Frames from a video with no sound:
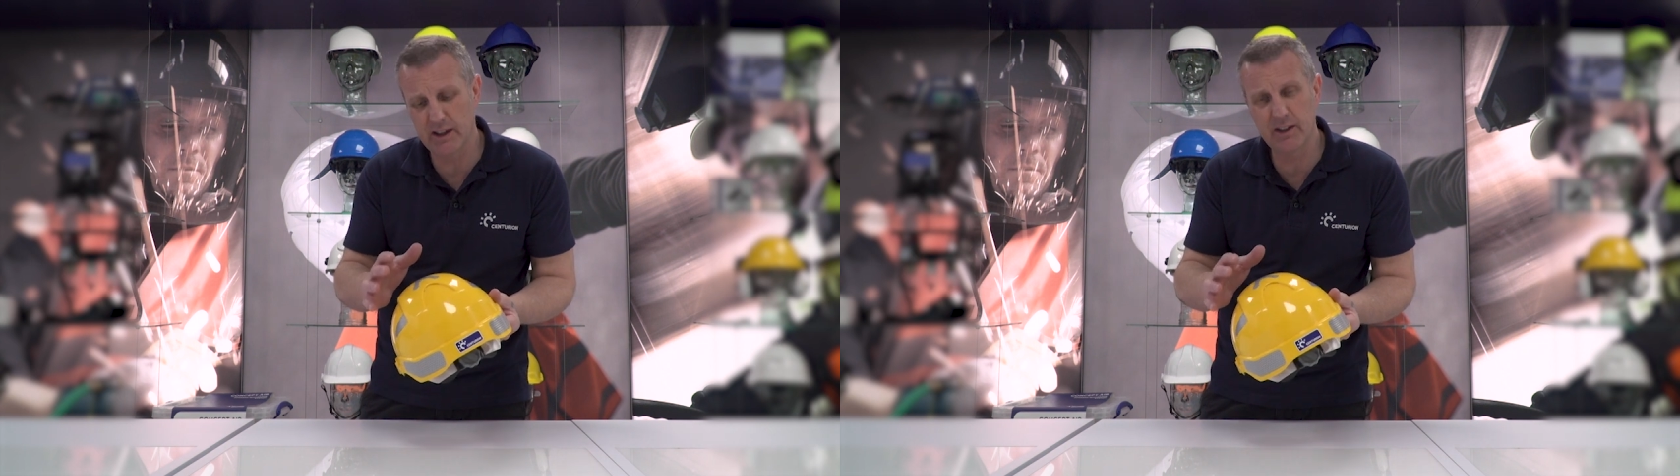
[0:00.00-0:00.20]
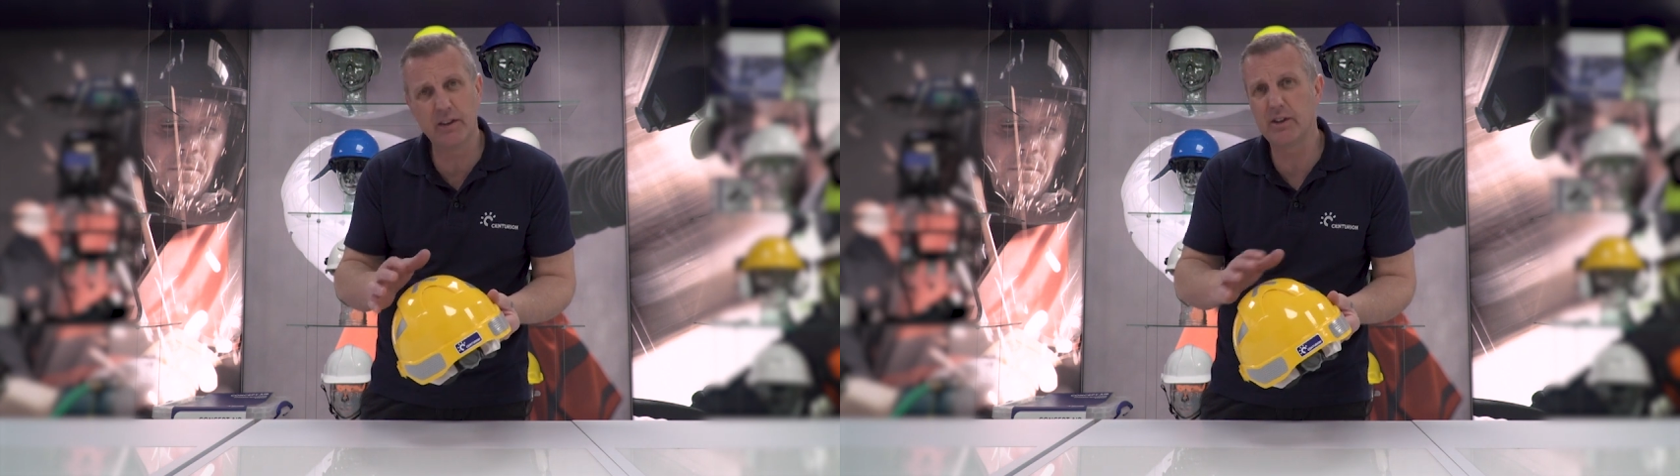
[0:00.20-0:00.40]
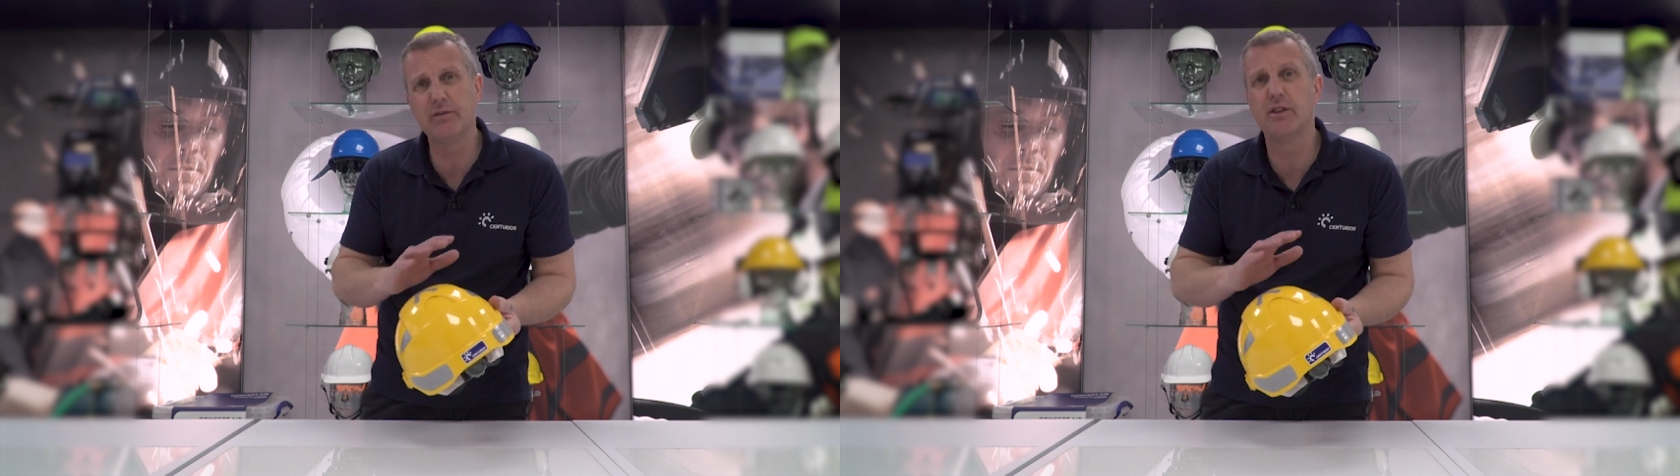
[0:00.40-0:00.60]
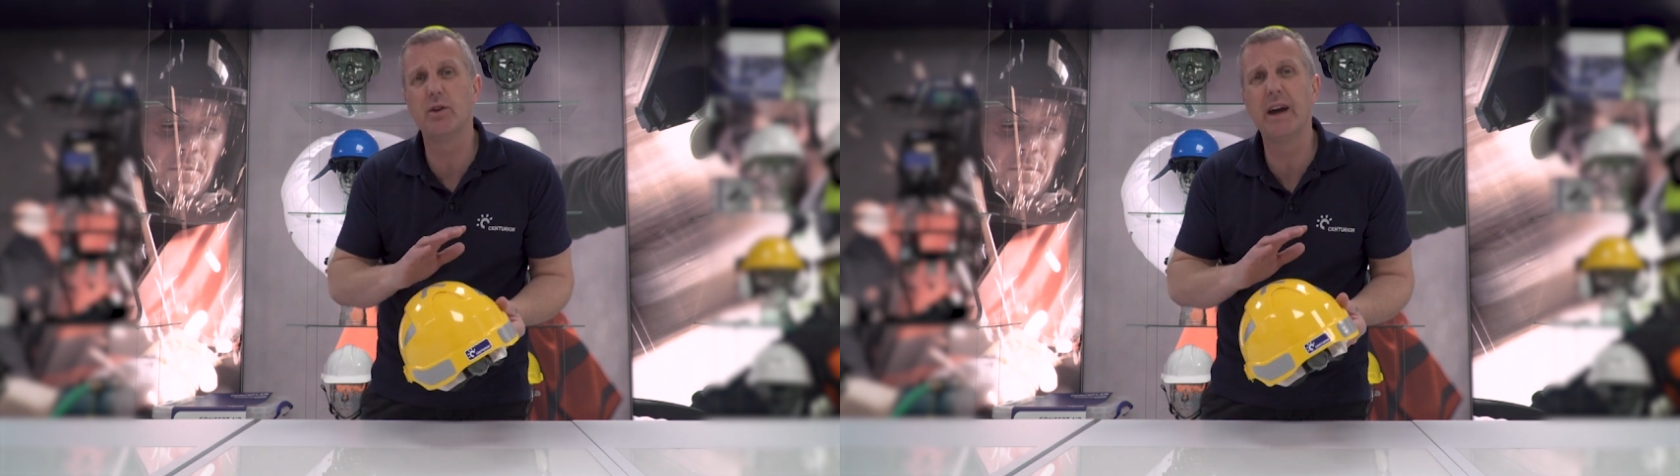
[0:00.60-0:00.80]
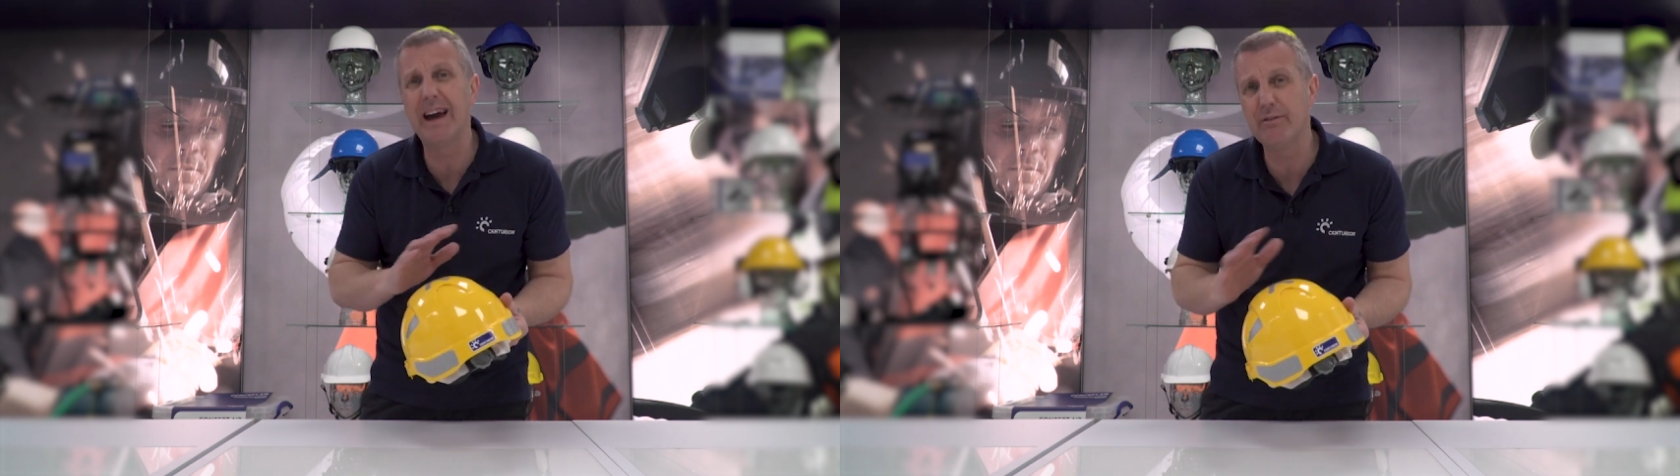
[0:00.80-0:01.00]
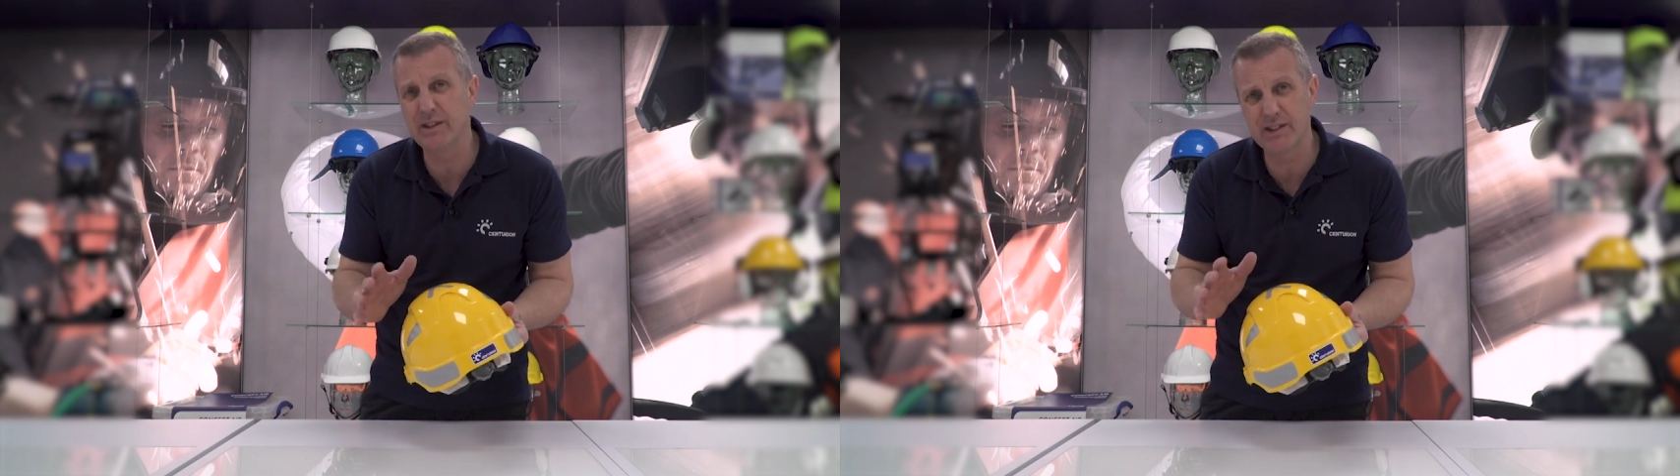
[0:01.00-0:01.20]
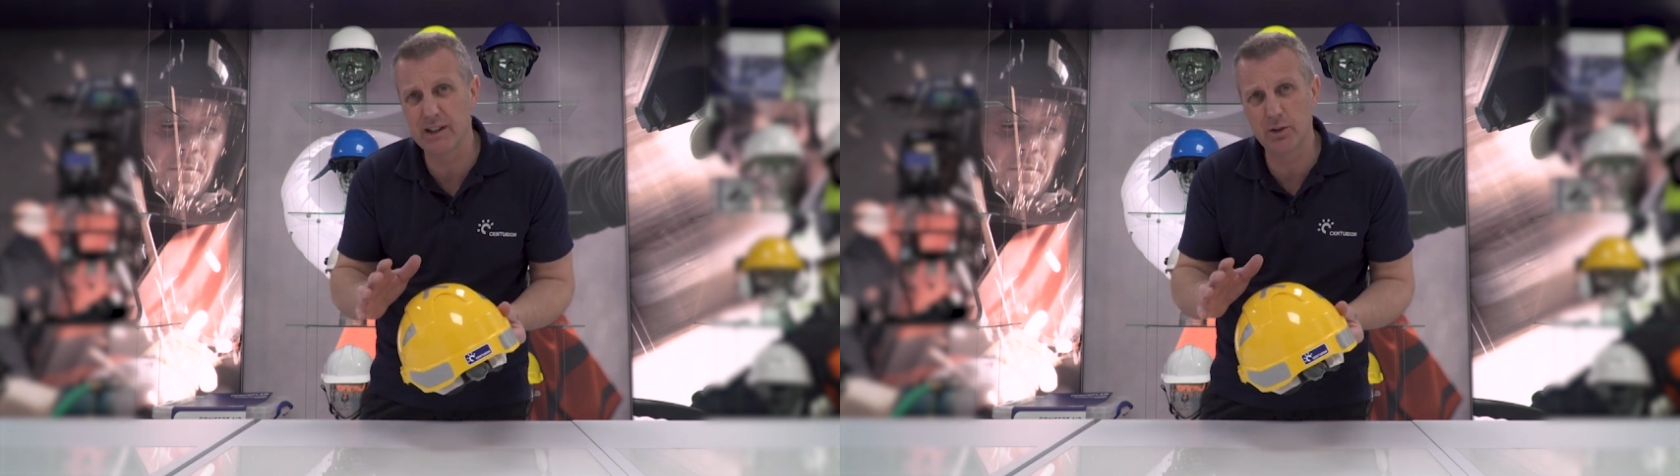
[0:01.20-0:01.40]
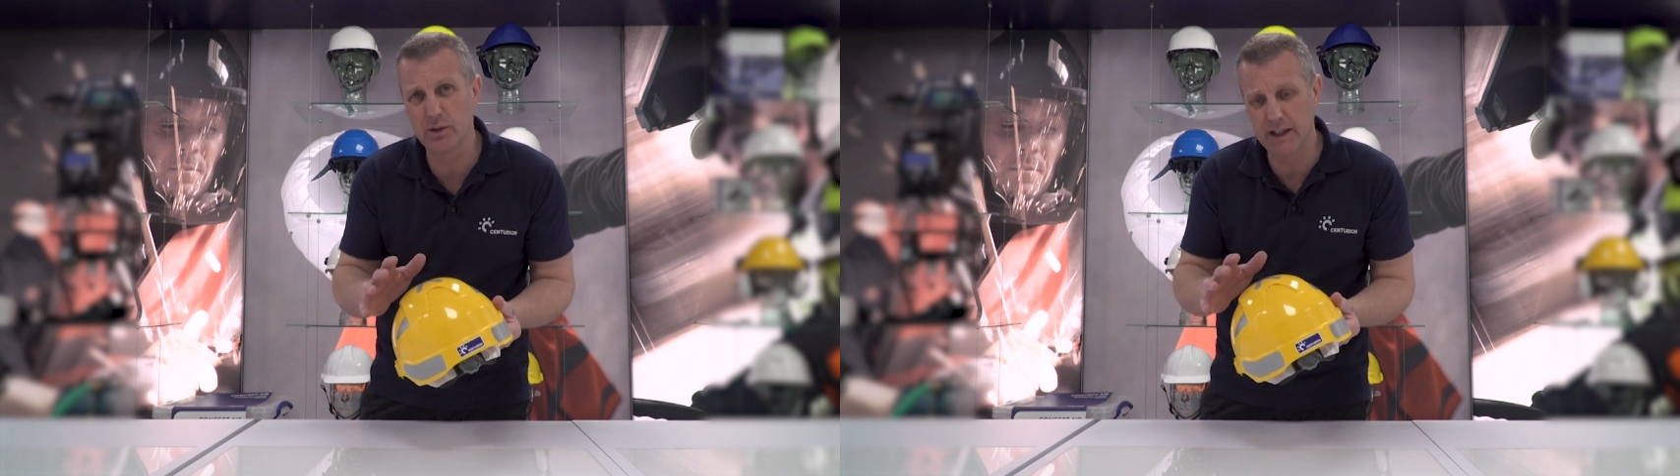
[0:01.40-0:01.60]
you don't have to do it every
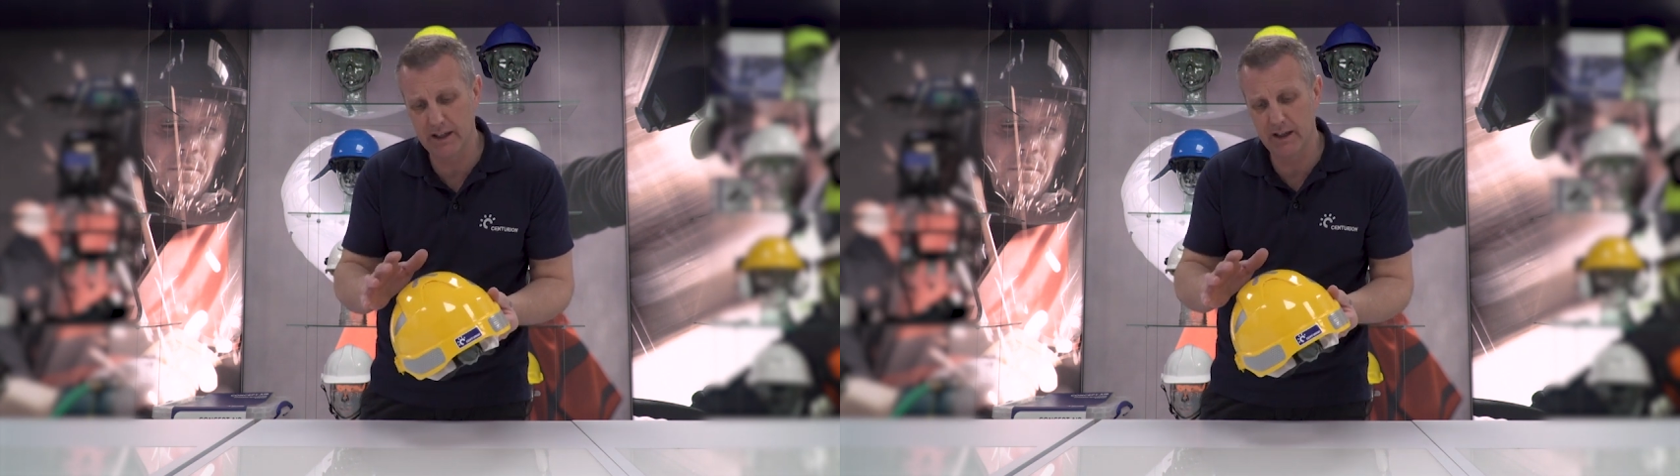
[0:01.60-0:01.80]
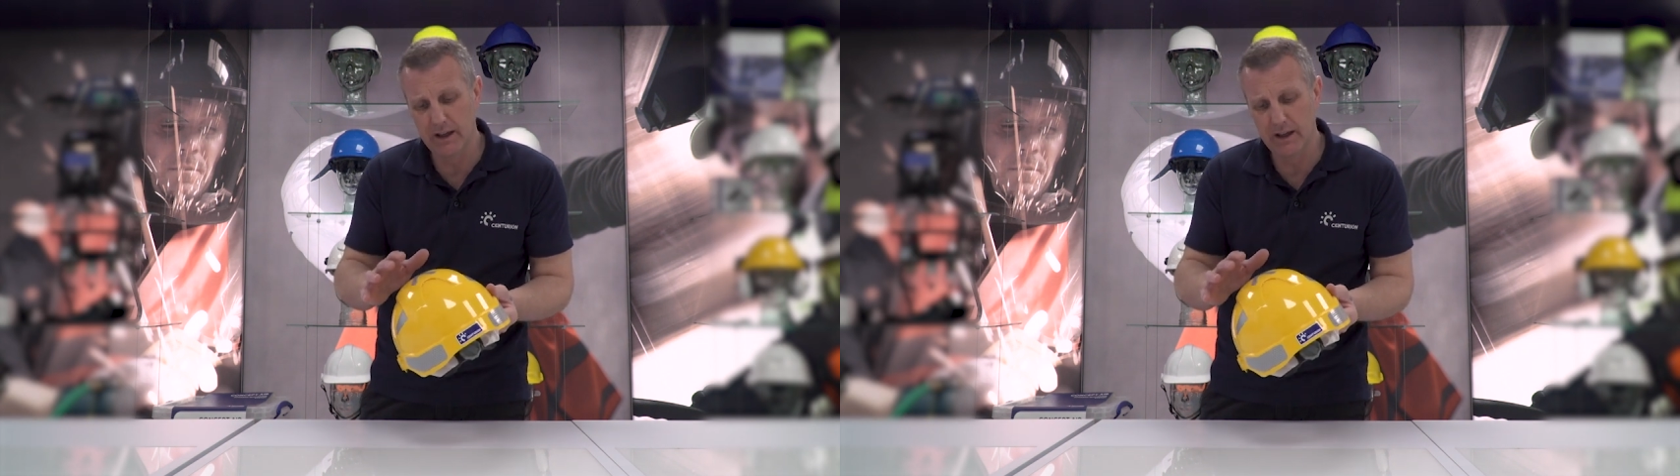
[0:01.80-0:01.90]
single day.